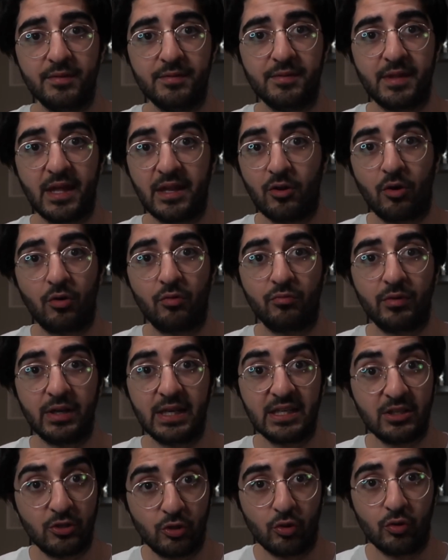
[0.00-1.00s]
they're not
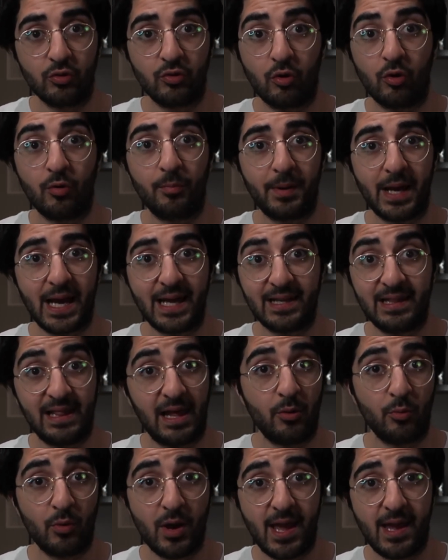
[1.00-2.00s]
really good or bad in
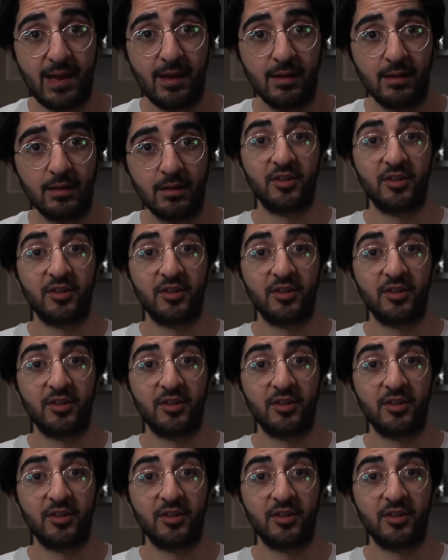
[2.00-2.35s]
that way.